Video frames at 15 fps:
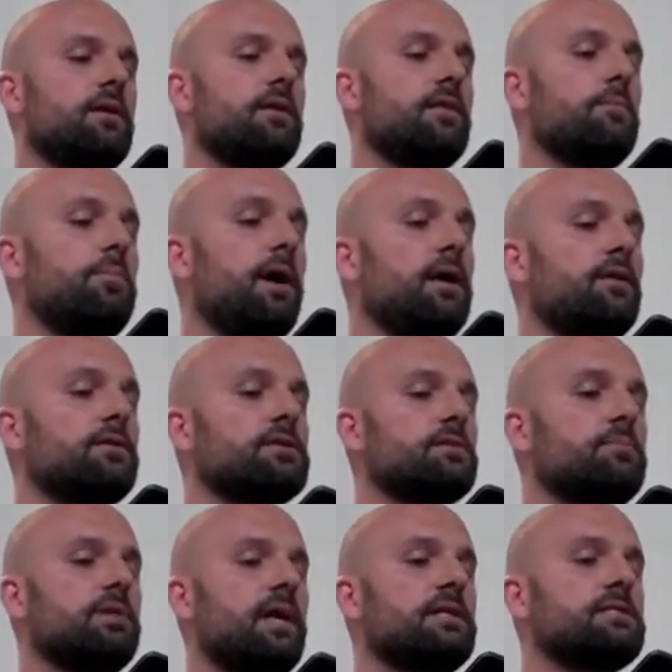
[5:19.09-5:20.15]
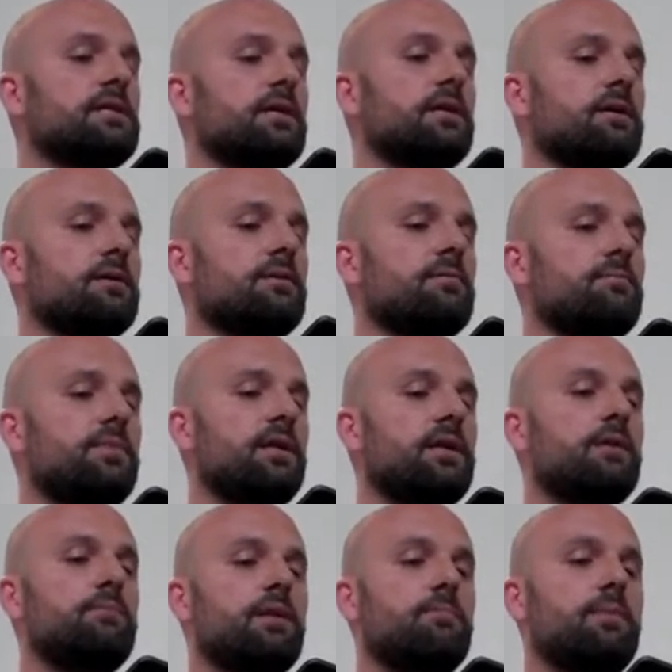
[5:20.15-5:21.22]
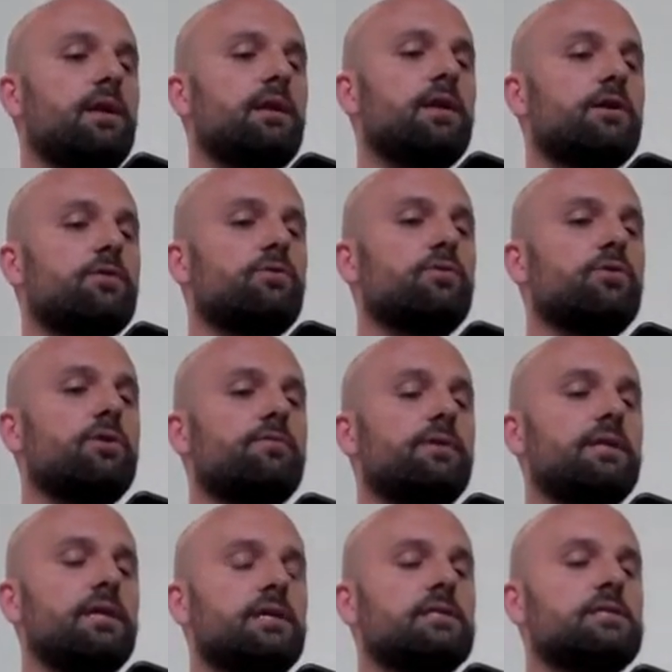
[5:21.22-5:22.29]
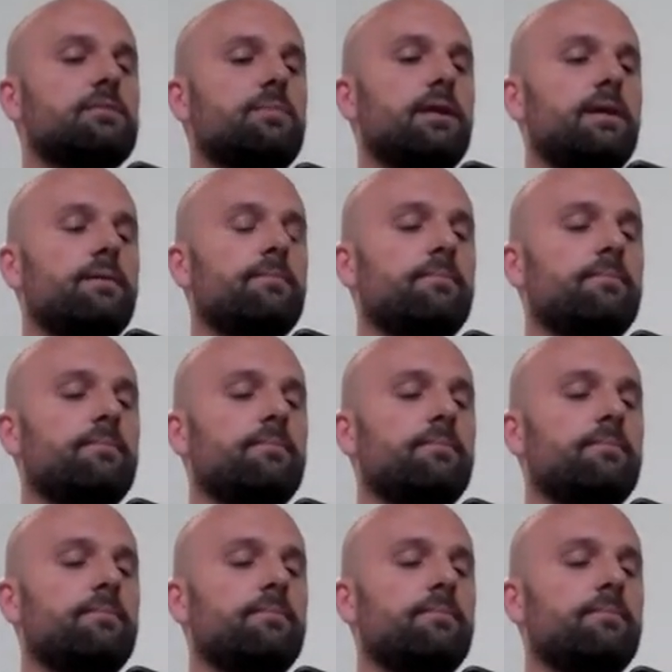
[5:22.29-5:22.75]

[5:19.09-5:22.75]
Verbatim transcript: The bottle is a blessing, but it can be mean and cruel if it needs to be.